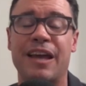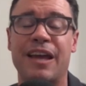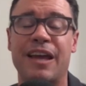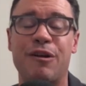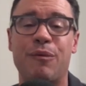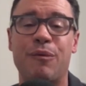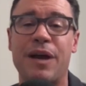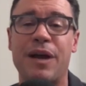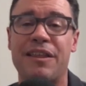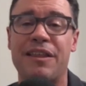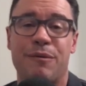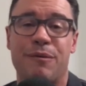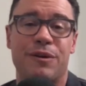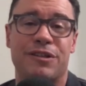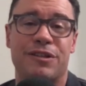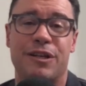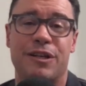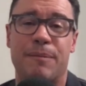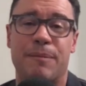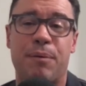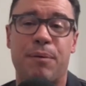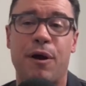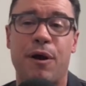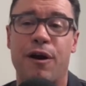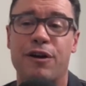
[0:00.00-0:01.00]
in a way that was a
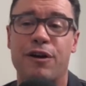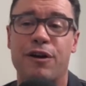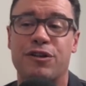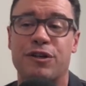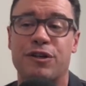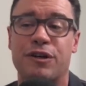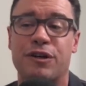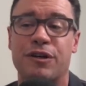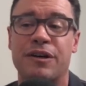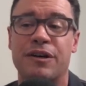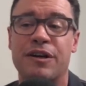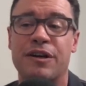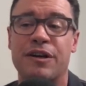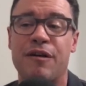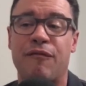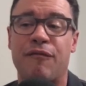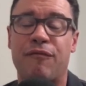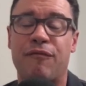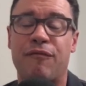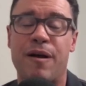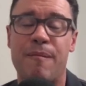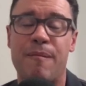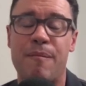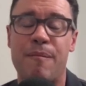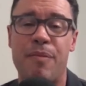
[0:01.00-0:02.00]
departure
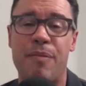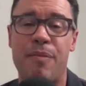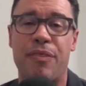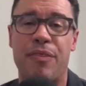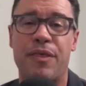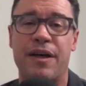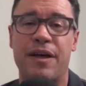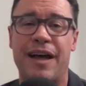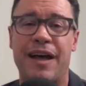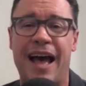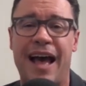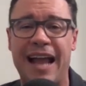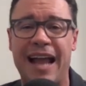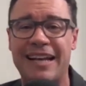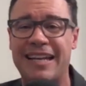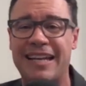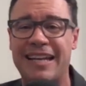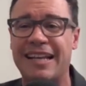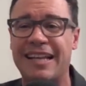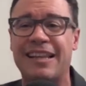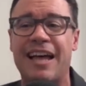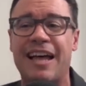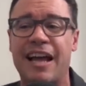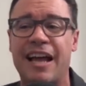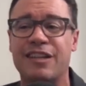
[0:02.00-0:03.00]
from the
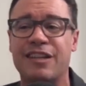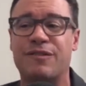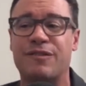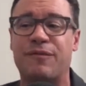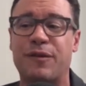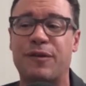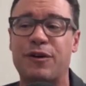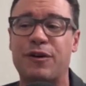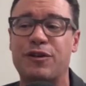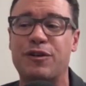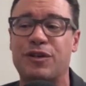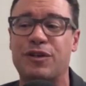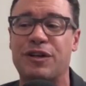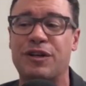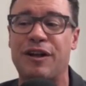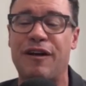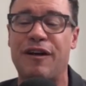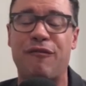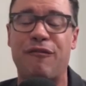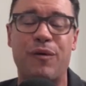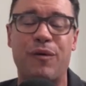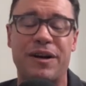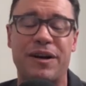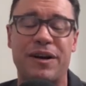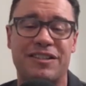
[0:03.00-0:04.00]
idealized version
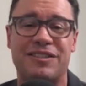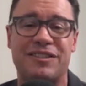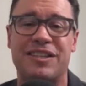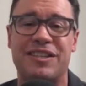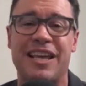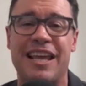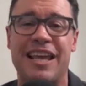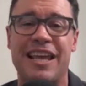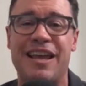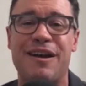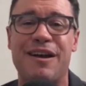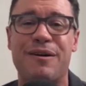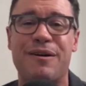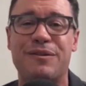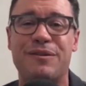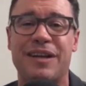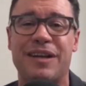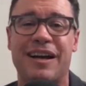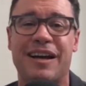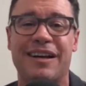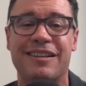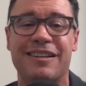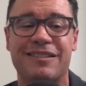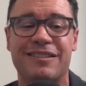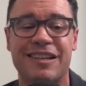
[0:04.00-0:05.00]
of what a CEO
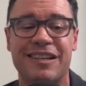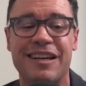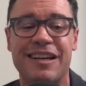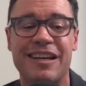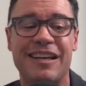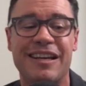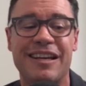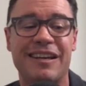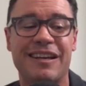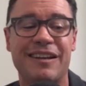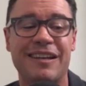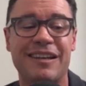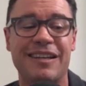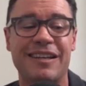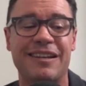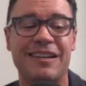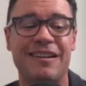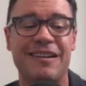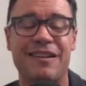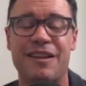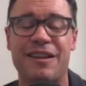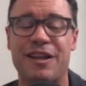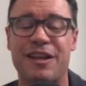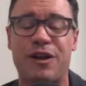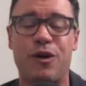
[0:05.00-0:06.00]
does
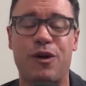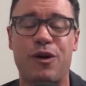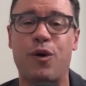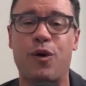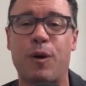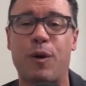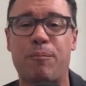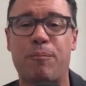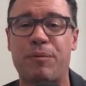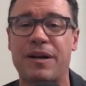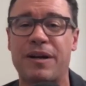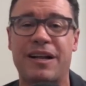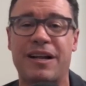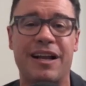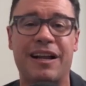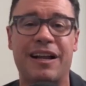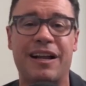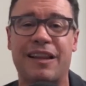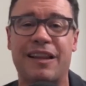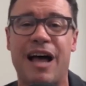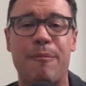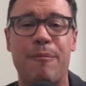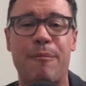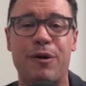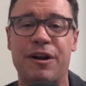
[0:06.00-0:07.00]
in the corporate
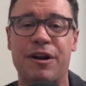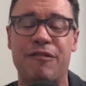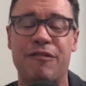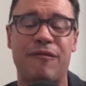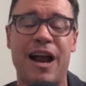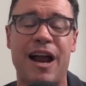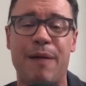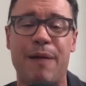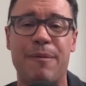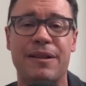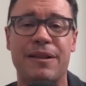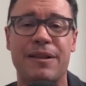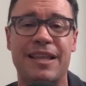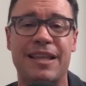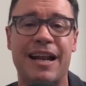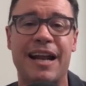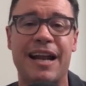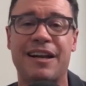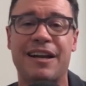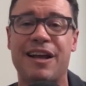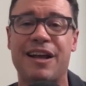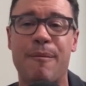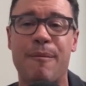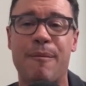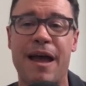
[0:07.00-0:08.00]
conglomerate environment that
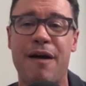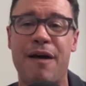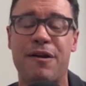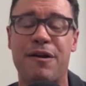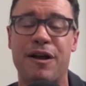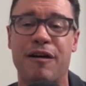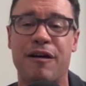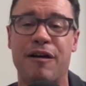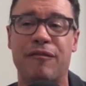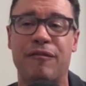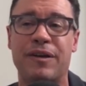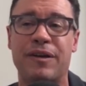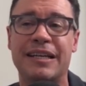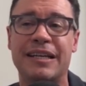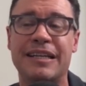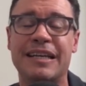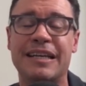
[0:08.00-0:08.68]
I'd come out of.